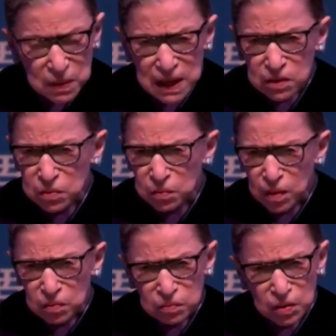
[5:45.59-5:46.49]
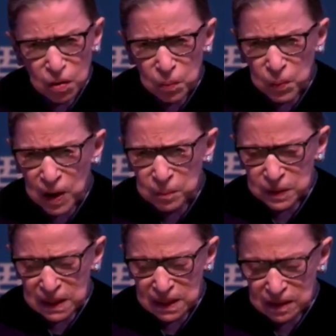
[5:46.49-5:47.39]
men who owned no
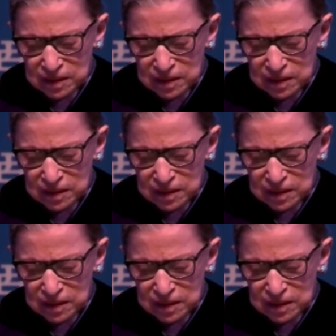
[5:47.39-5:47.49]
property.